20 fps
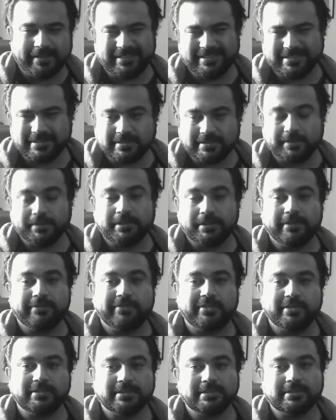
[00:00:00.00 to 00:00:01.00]
Yeah, these are
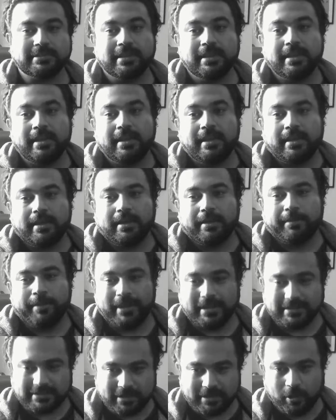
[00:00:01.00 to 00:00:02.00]
some of the differences.
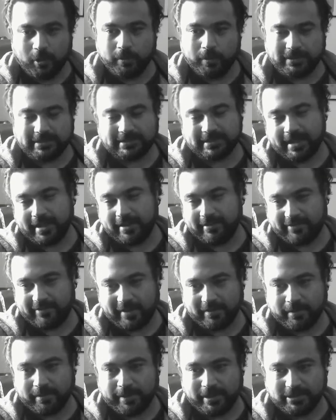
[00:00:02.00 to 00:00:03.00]
But as I always
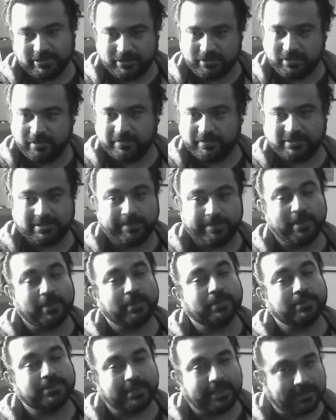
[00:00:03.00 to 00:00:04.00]
said, if you have the budget, go for
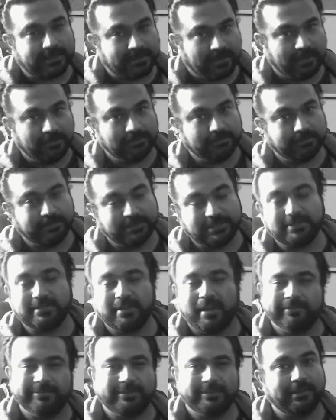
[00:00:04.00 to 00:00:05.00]
semi-acoustic guitar,
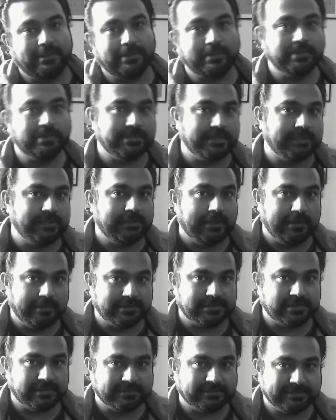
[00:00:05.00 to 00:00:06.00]
but start with an acoustic
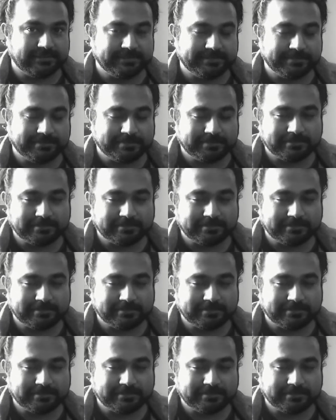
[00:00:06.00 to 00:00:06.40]
guitar itself.